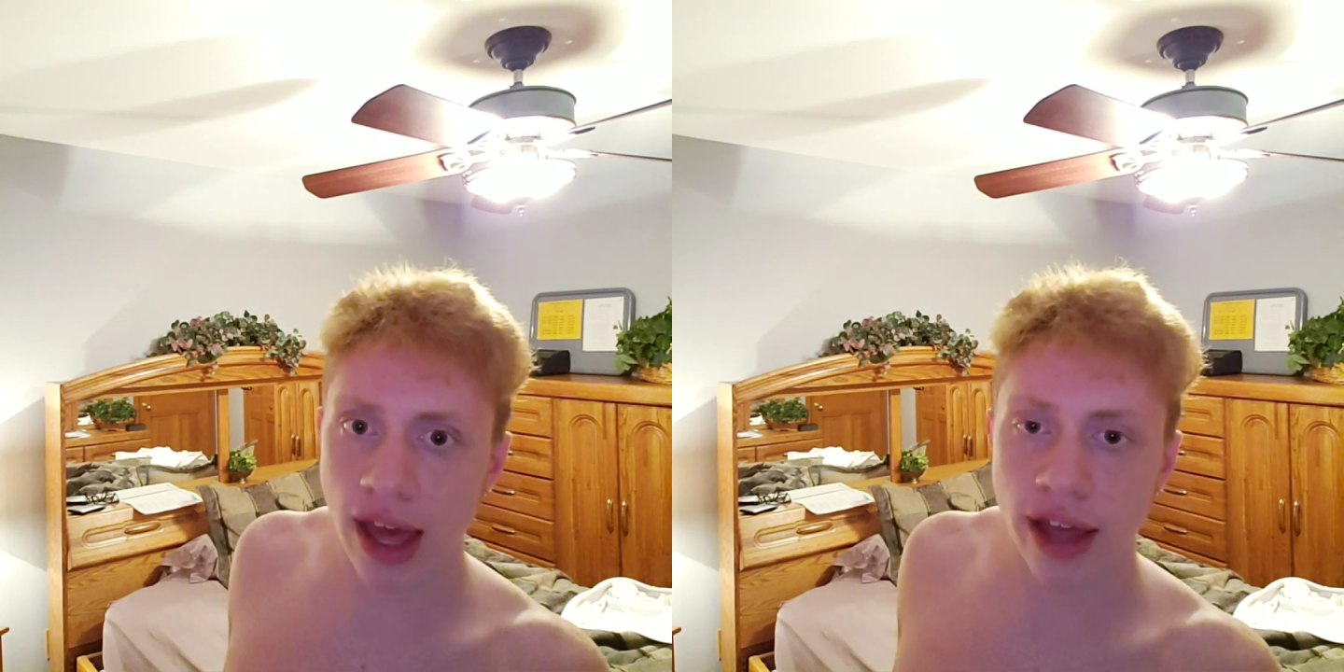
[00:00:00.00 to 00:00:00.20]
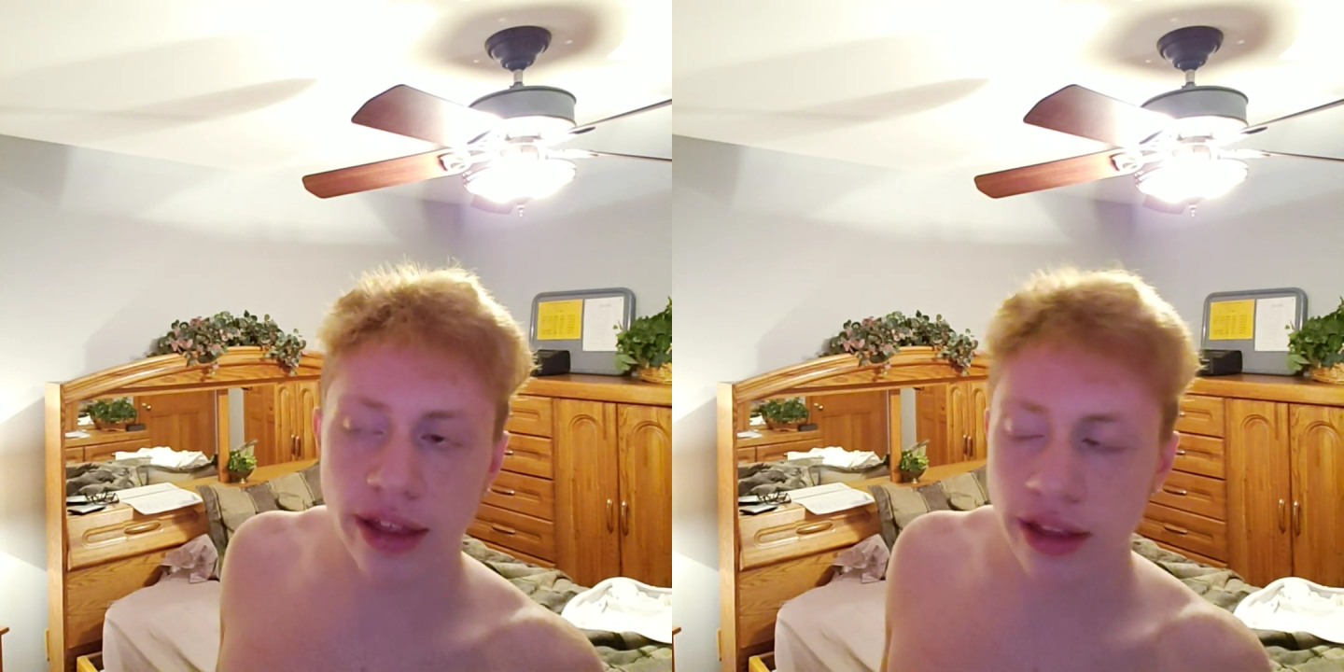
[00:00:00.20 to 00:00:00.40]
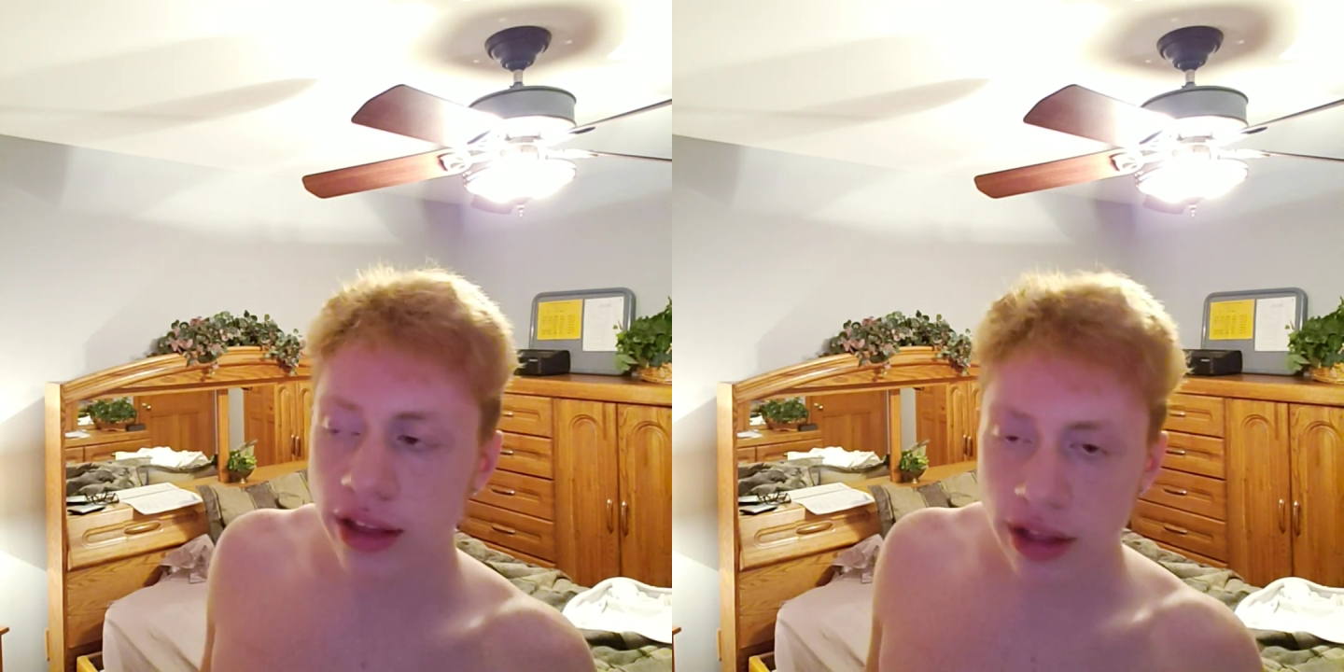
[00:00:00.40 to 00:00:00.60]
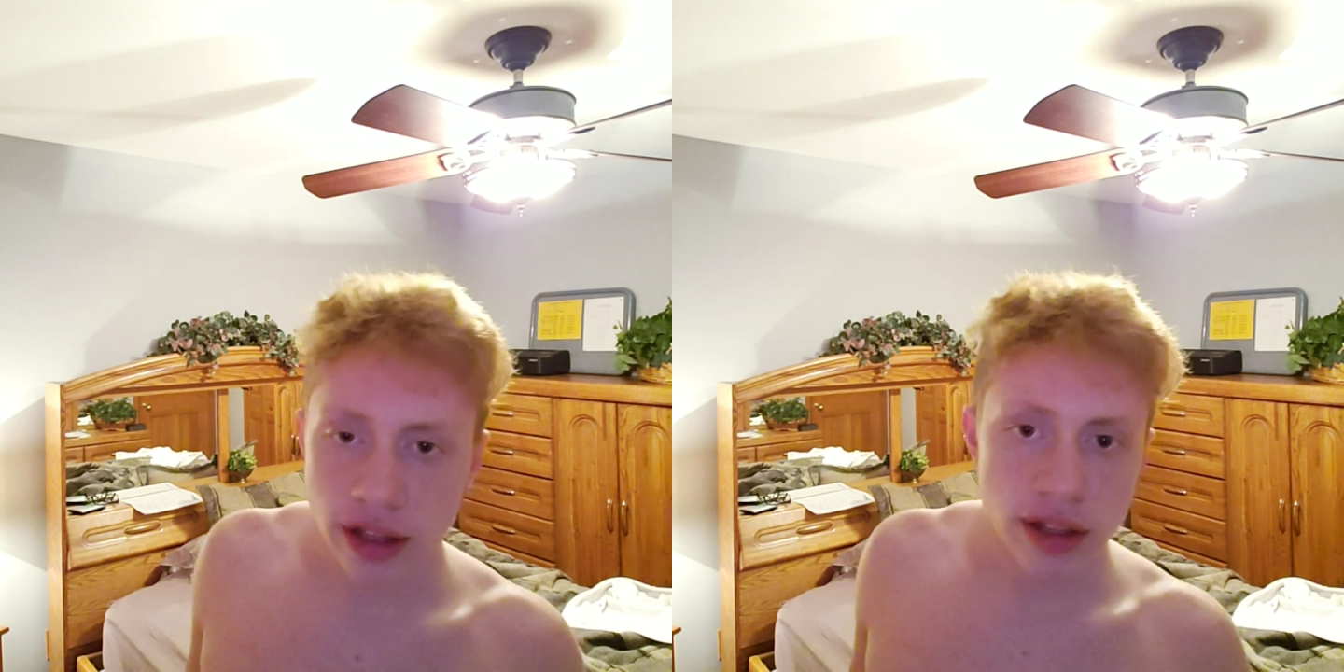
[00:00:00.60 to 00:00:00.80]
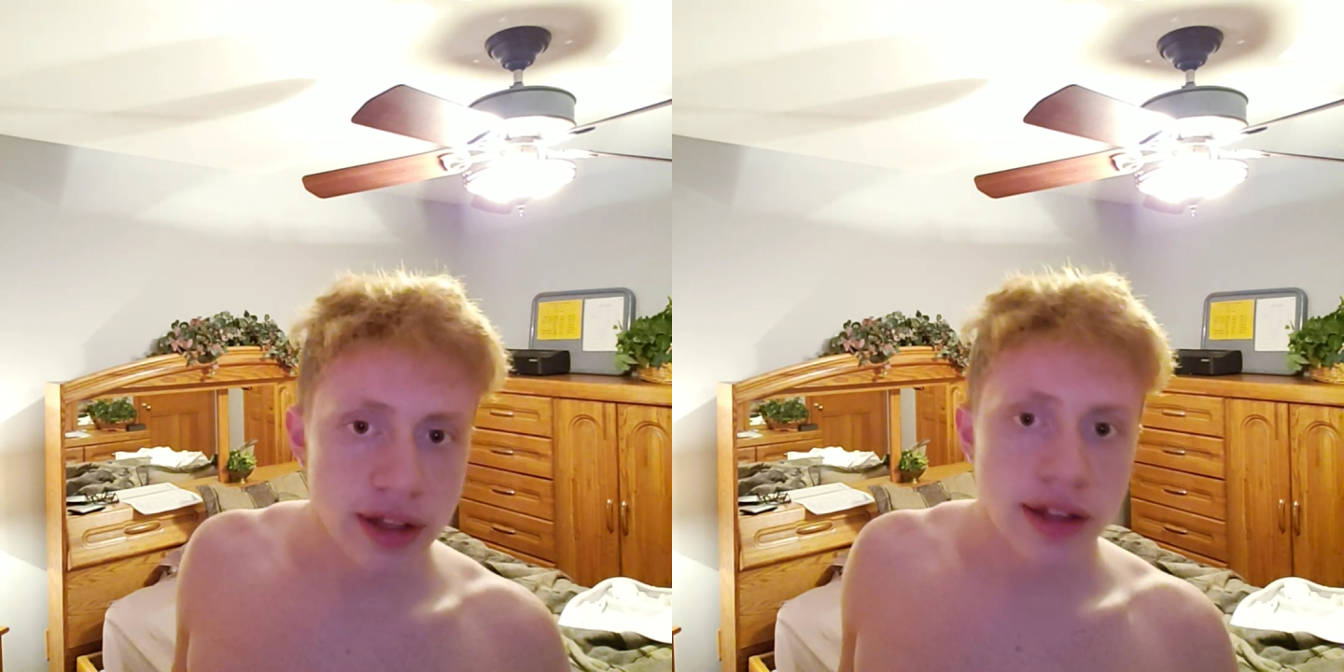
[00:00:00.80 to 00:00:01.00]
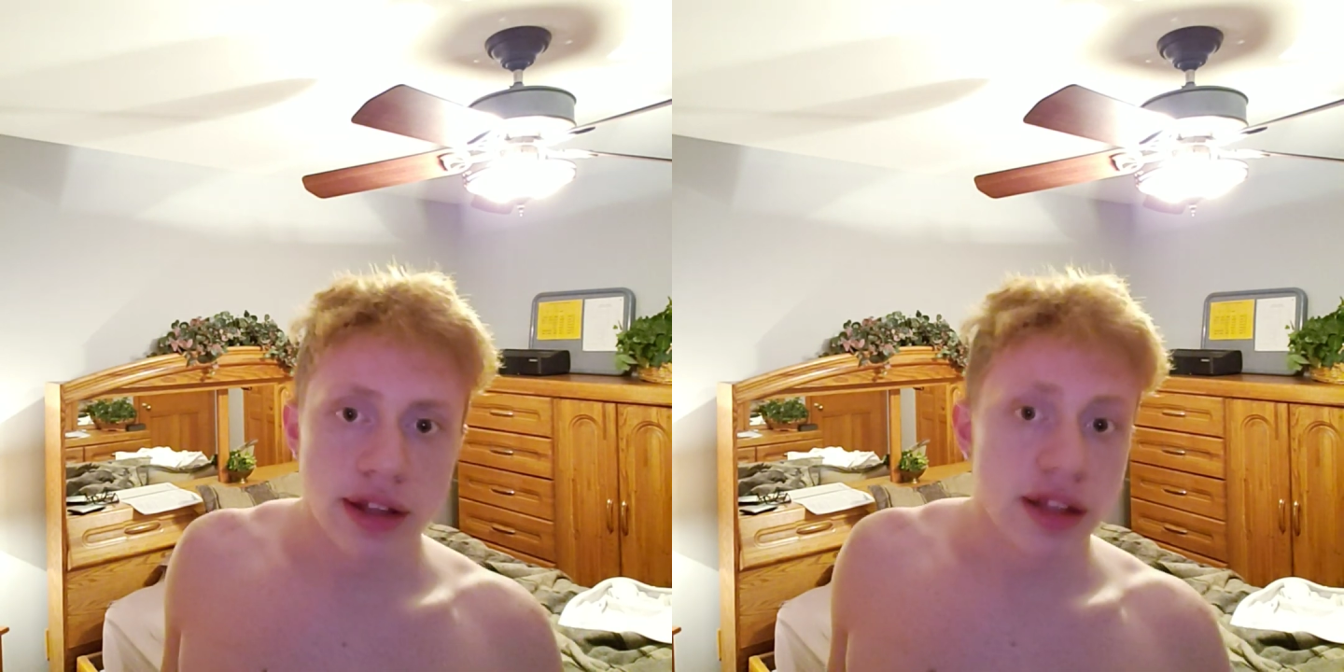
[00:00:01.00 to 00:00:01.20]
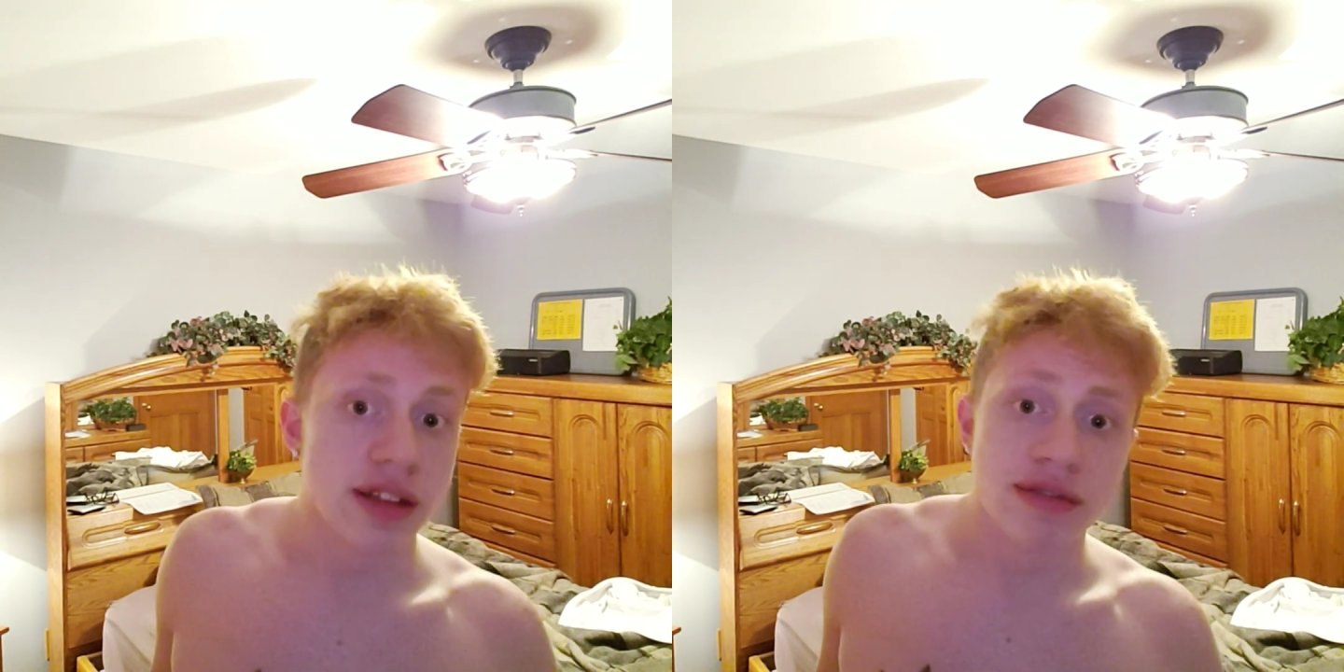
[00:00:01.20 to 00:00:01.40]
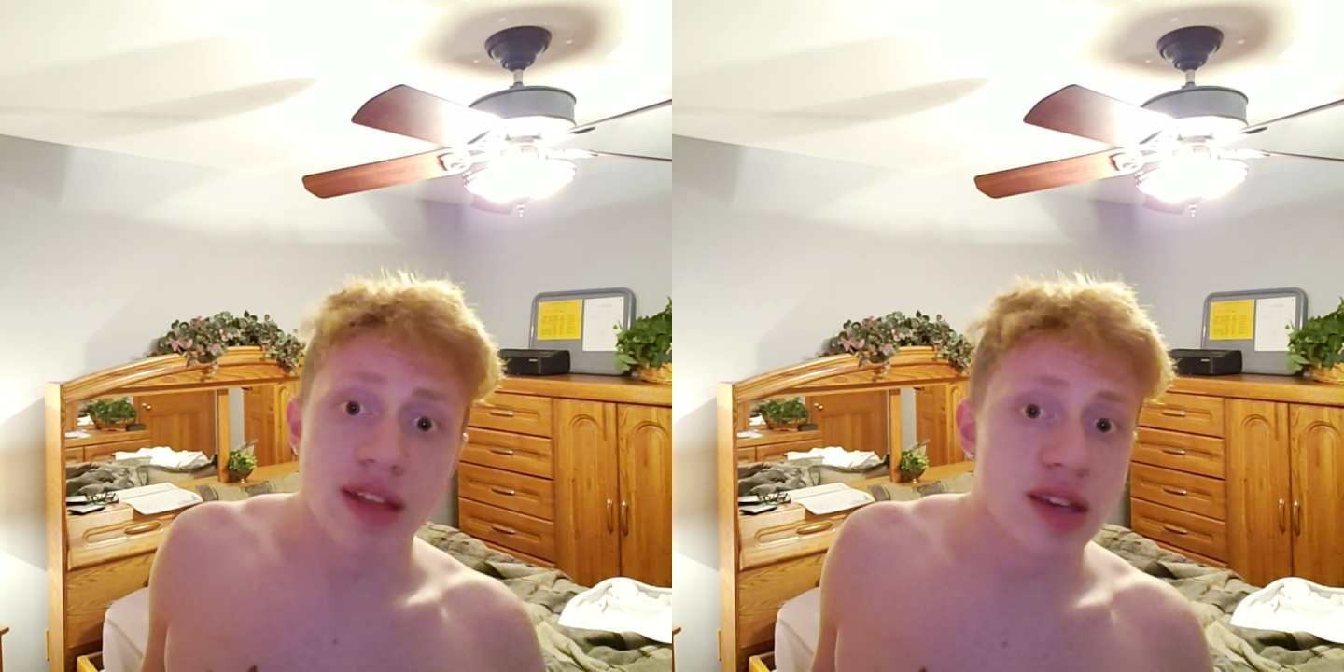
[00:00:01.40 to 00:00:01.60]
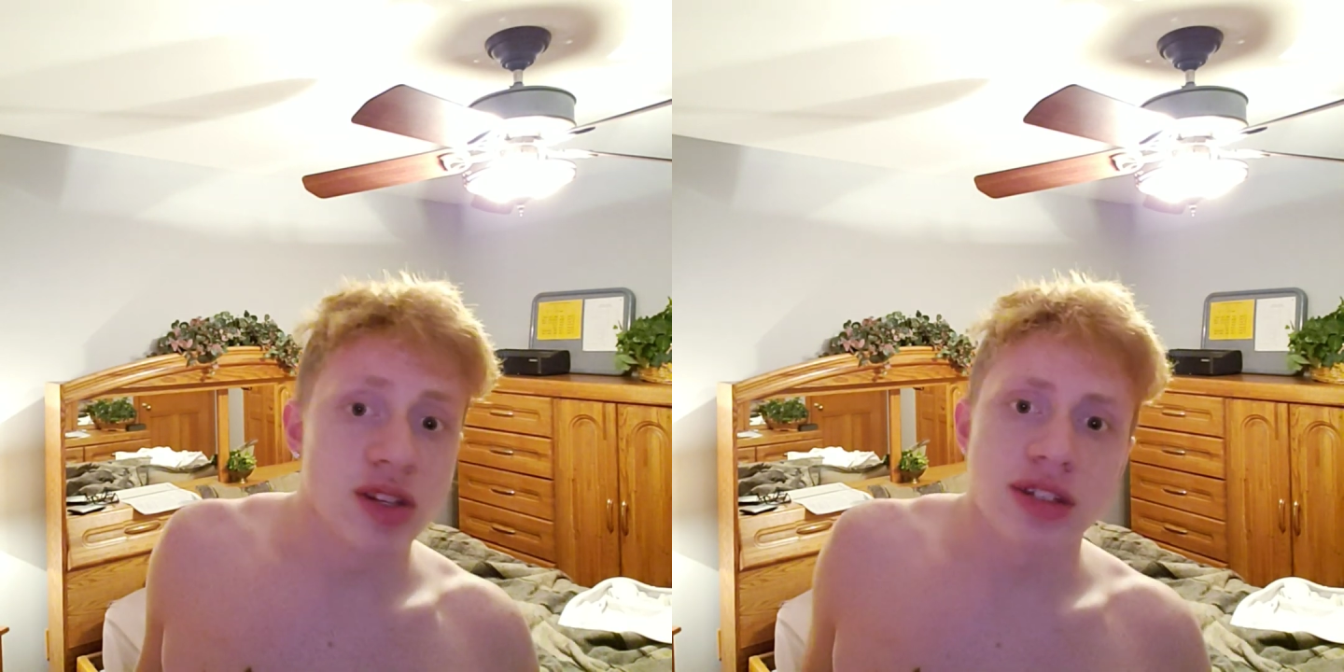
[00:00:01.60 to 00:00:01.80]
that they're